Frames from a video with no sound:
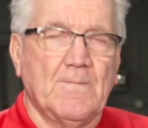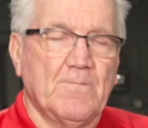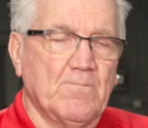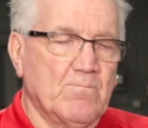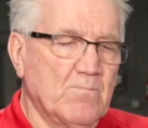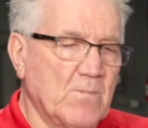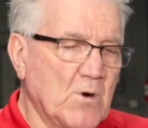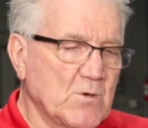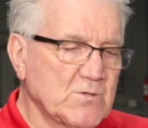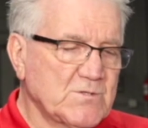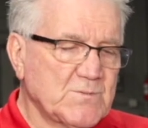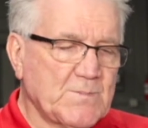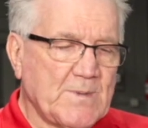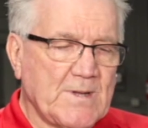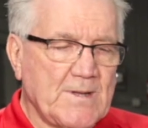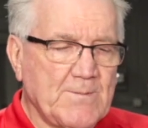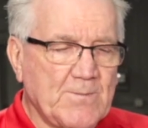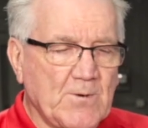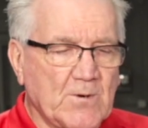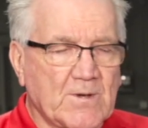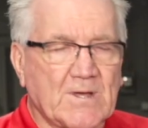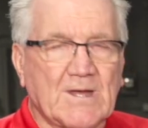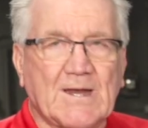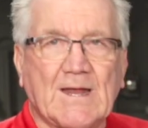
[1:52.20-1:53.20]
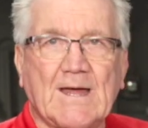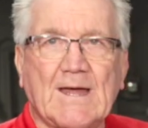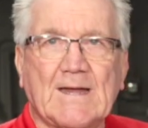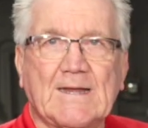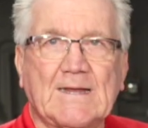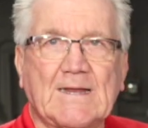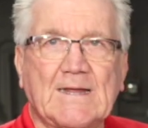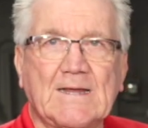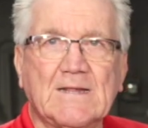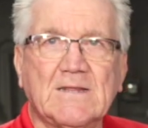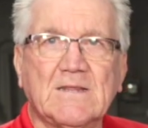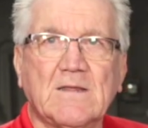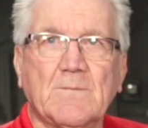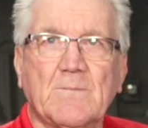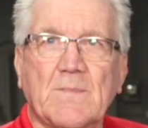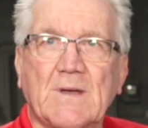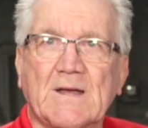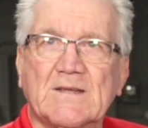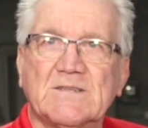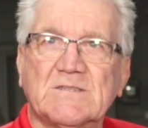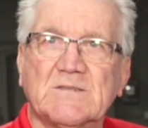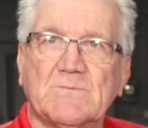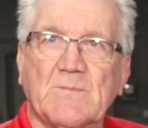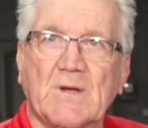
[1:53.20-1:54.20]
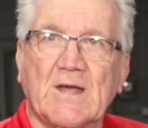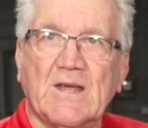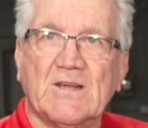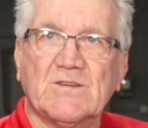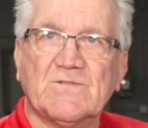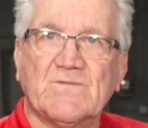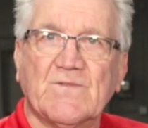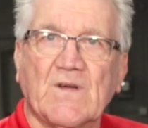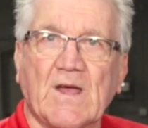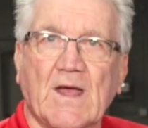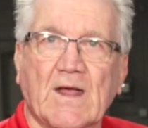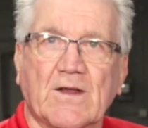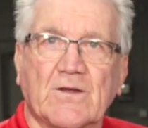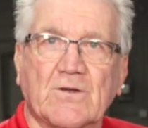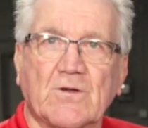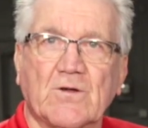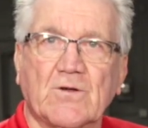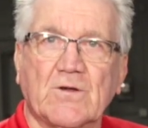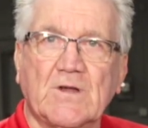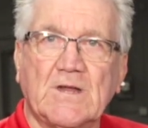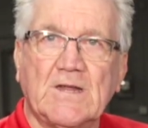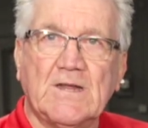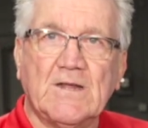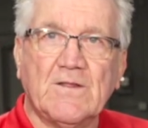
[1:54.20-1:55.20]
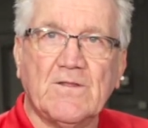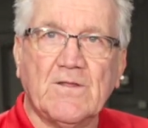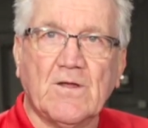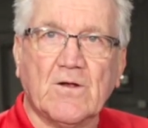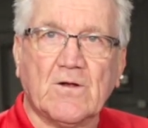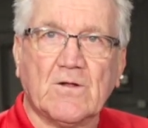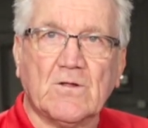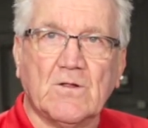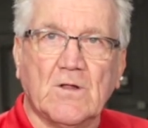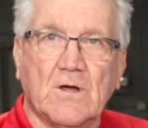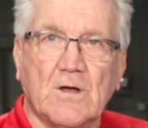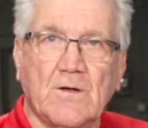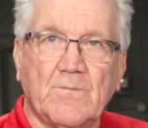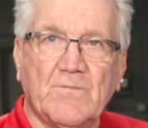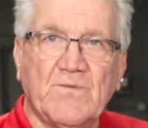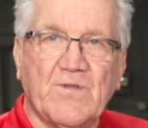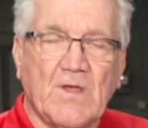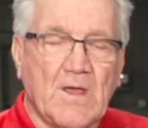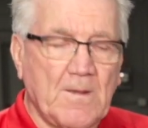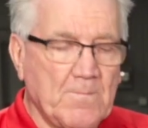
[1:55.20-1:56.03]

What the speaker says: Most people cannot get the best smash factor in their club